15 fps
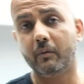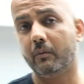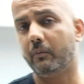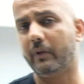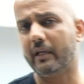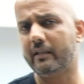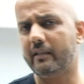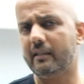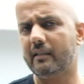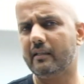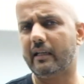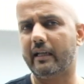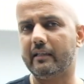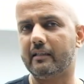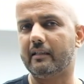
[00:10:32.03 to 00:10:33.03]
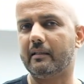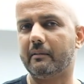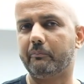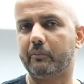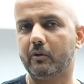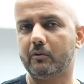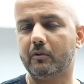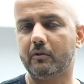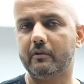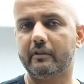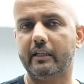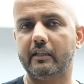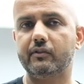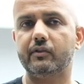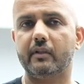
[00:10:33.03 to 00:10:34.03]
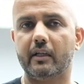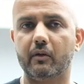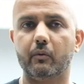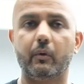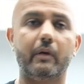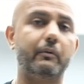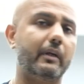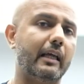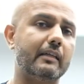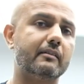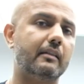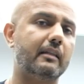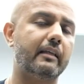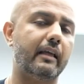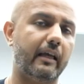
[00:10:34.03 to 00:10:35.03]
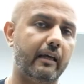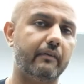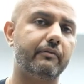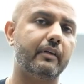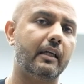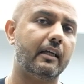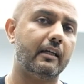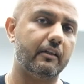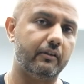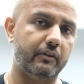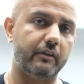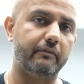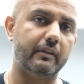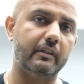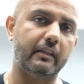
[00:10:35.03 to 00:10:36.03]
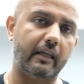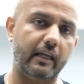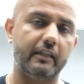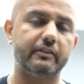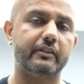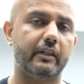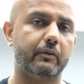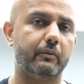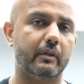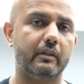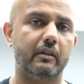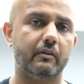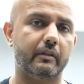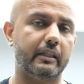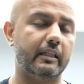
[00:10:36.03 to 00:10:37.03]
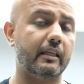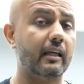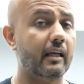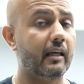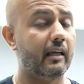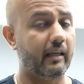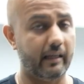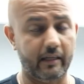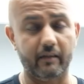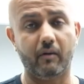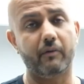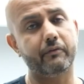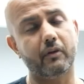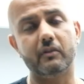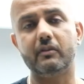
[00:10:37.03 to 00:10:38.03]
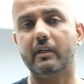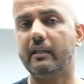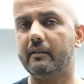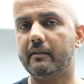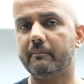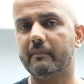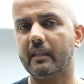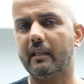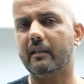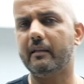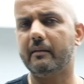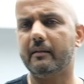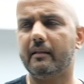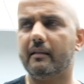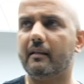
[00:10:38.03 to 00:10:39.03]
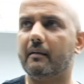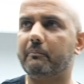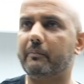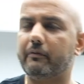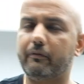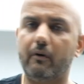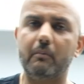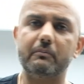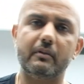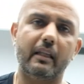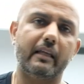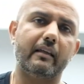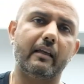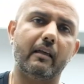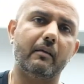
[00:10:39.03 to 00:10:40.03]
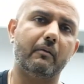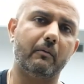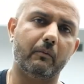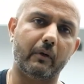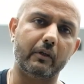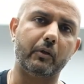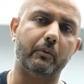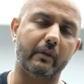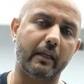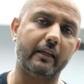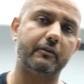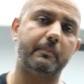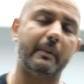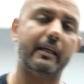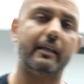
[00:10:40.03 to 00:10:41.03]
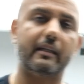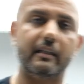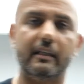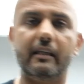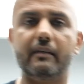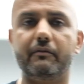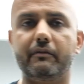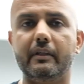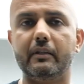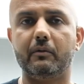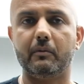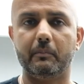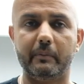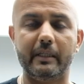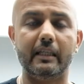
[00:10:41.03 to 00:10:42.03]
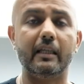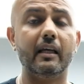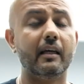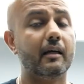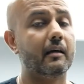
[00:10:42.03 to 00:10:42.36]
We are here at the Proton test track where we actually have driven the #1 already, and of course it performs like what you would expect an EV to be.